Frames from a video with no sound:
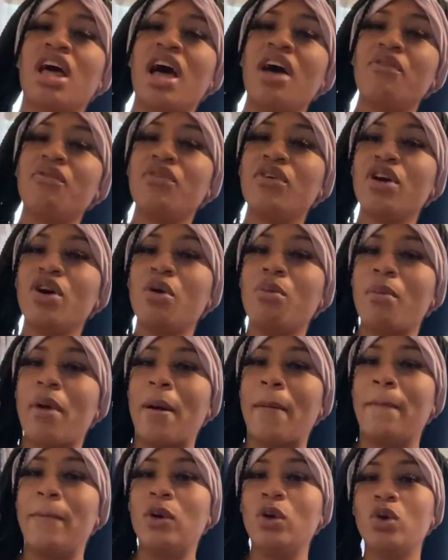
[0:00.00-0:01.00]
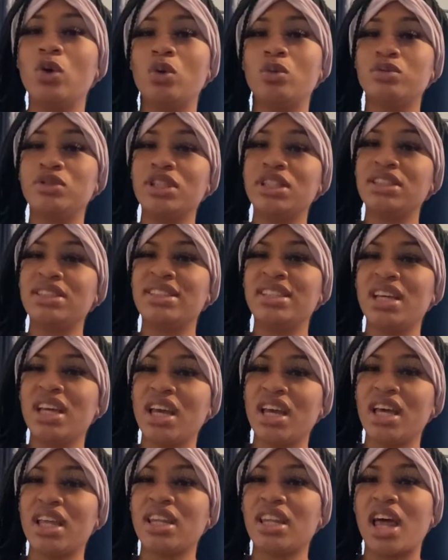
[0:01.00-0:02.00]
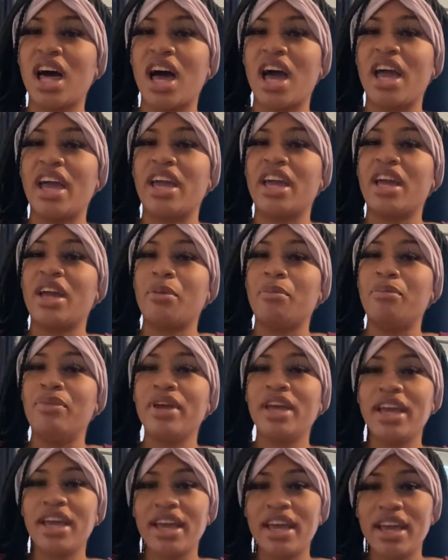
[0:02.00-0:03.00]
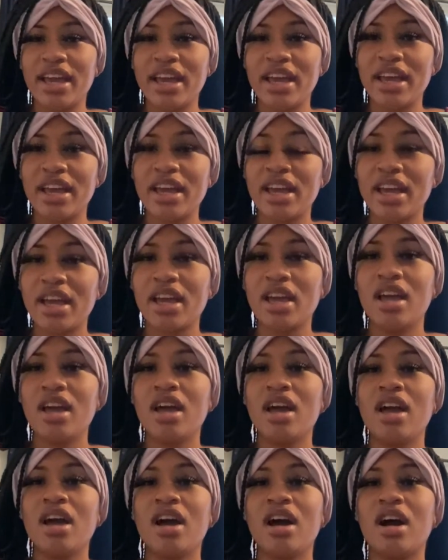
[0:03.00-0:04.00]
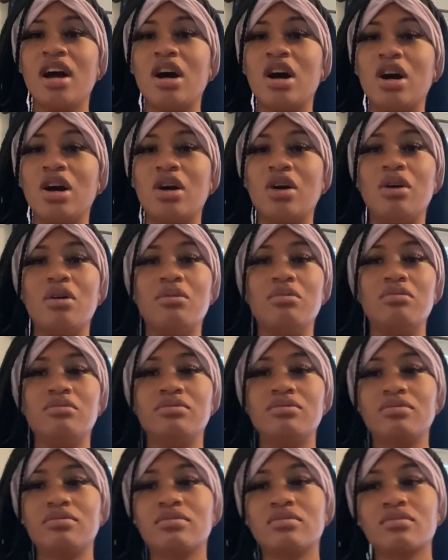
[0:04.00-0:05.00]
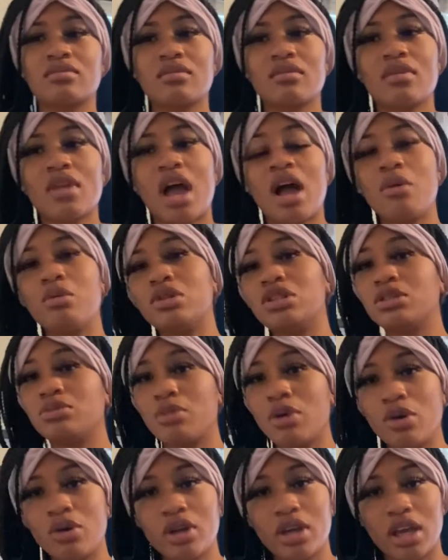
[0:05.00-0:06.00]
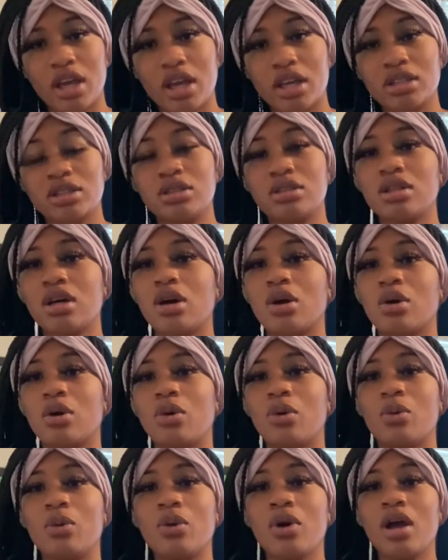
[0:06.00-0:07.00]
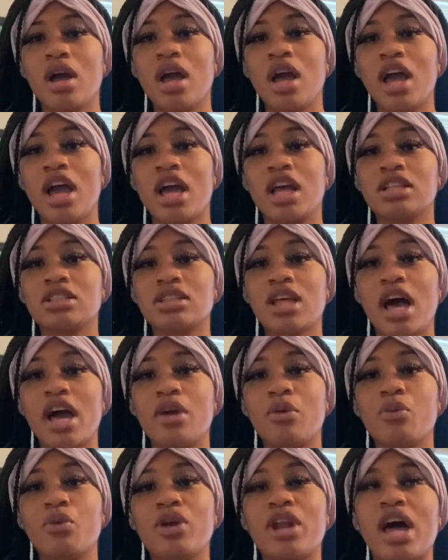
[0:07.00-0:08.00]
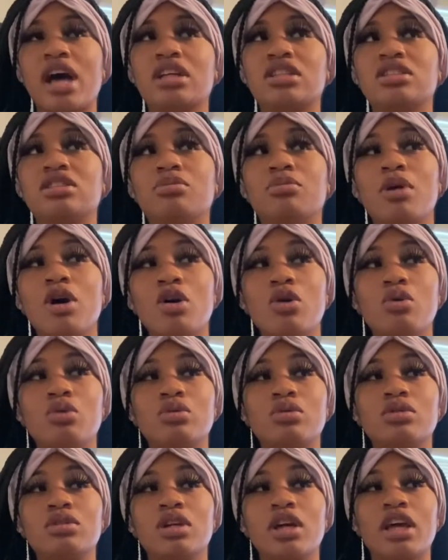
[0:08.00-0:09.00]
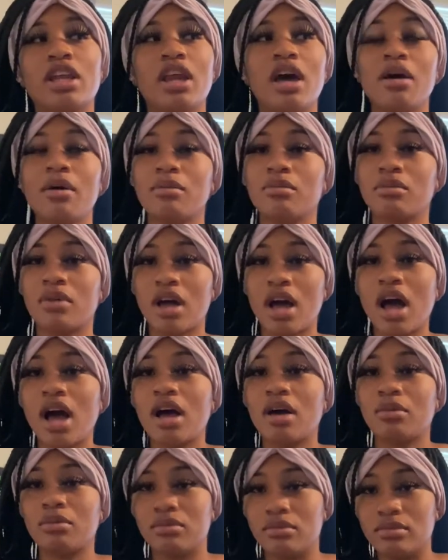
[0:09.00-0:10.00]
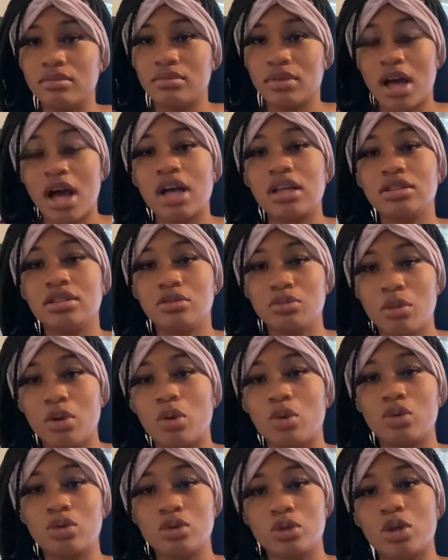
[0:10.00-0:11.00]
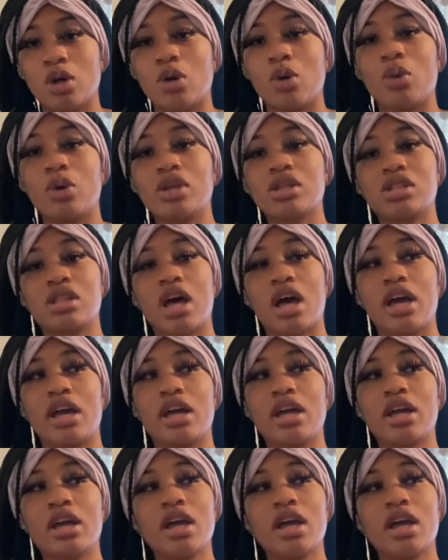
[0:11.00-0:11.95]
feel my boobs just getting like big. I was smoking, so it's like when I smoked, and I smoke, so it's like